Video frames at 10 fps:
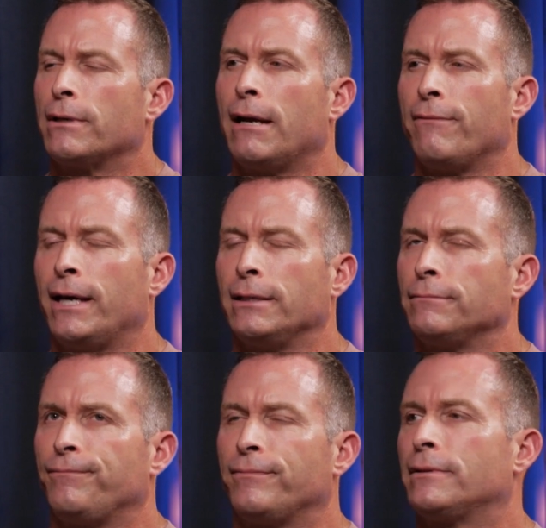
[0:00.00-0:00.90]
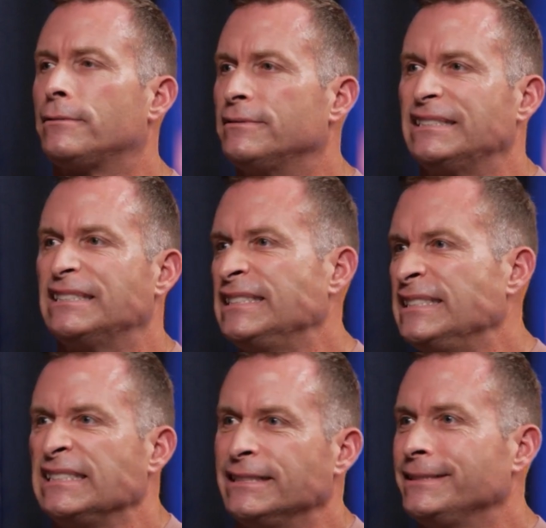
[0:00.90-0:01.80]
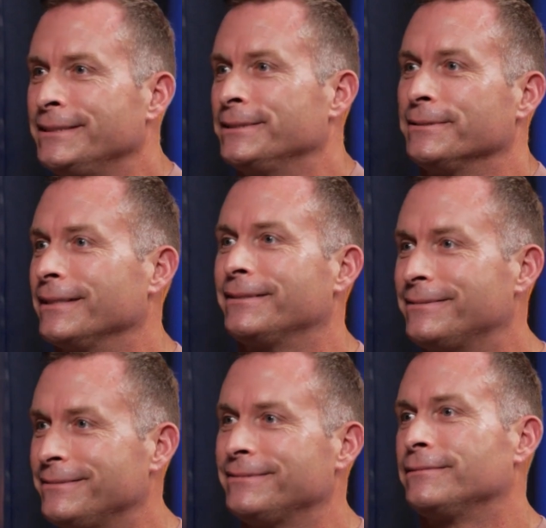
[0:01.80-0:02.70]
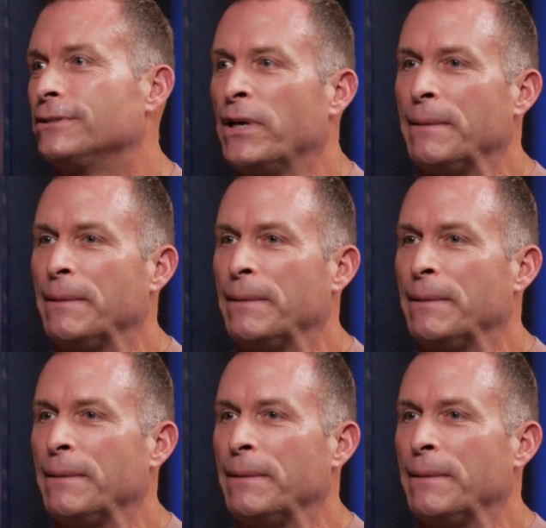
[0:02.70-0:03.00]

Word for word: yeah. have that. Uh, you know, like yeah. Well,